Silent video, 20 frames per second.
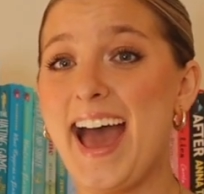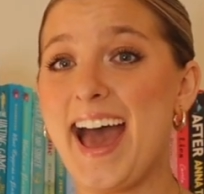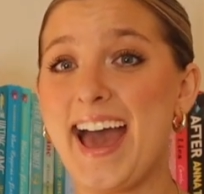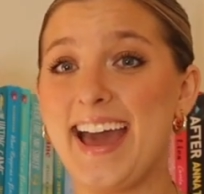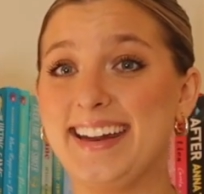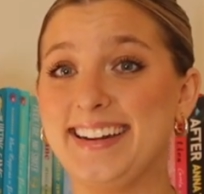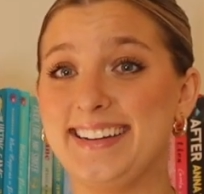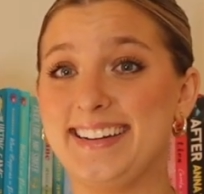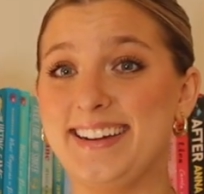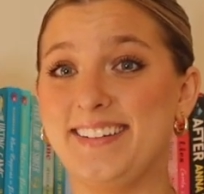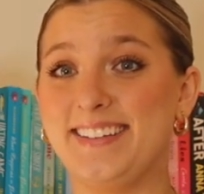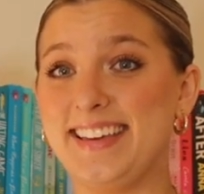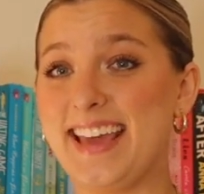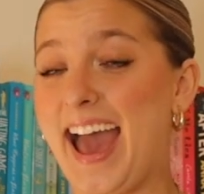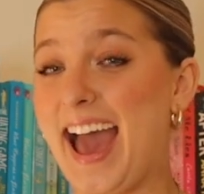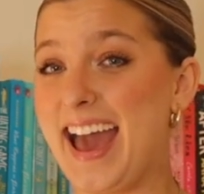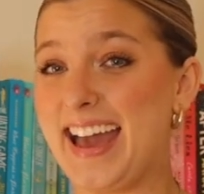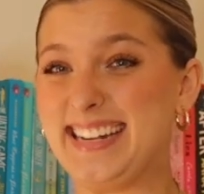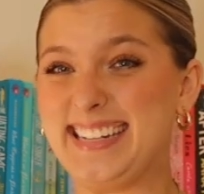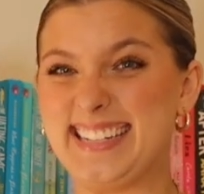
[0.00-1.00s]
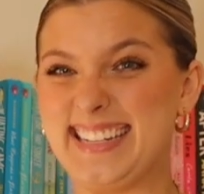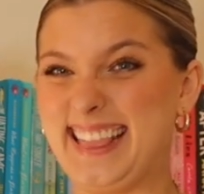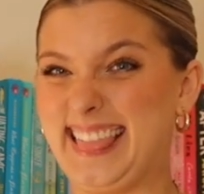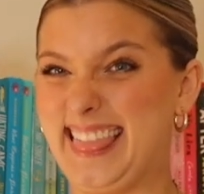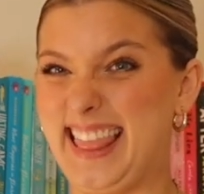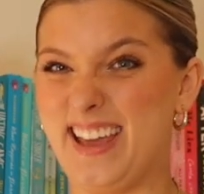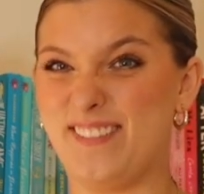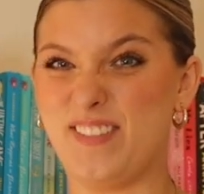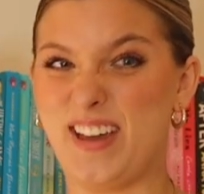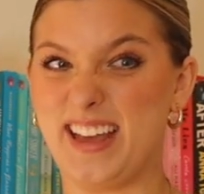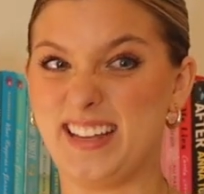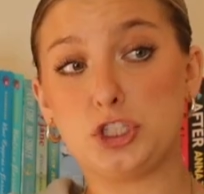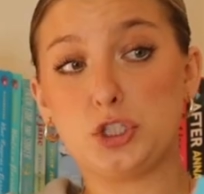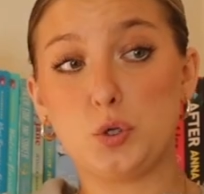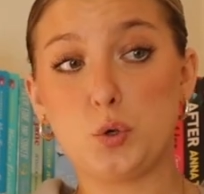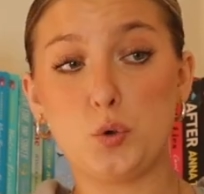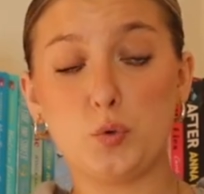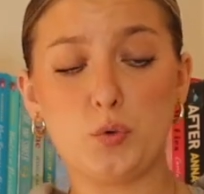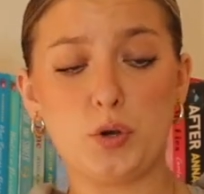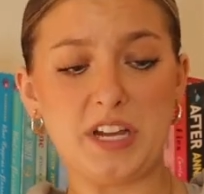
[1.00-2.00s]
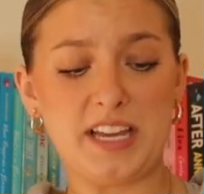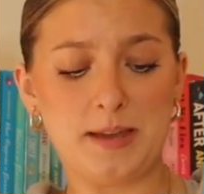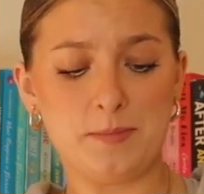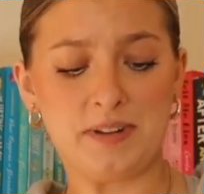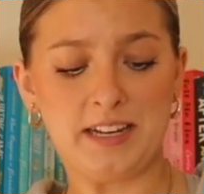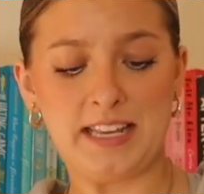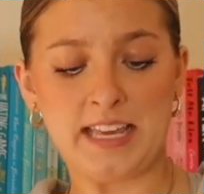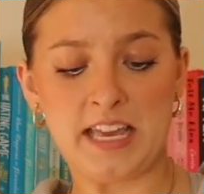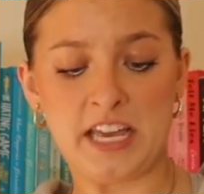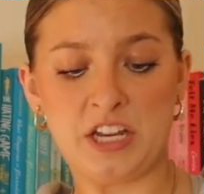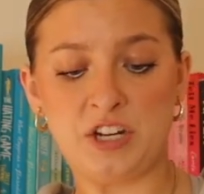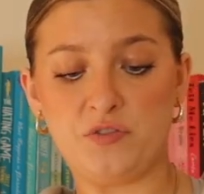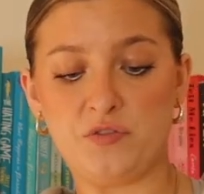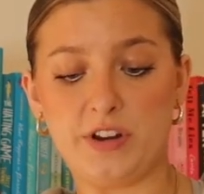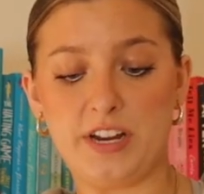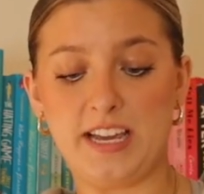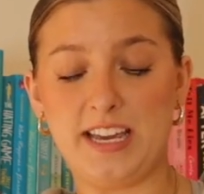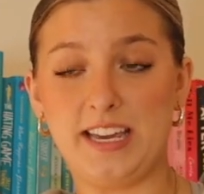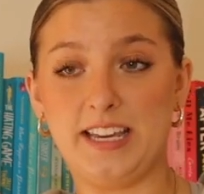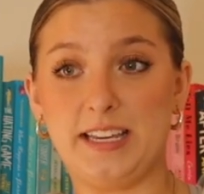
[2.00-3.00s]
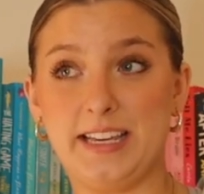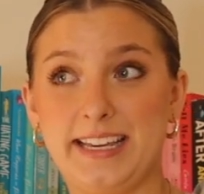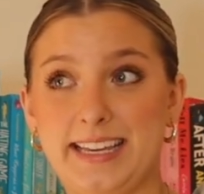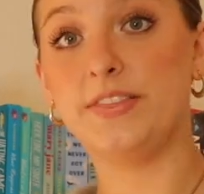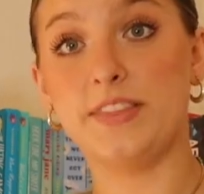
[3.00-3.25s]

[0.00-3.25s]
I don't know, yeah, I didn't love it. Sorry, Emily Henry.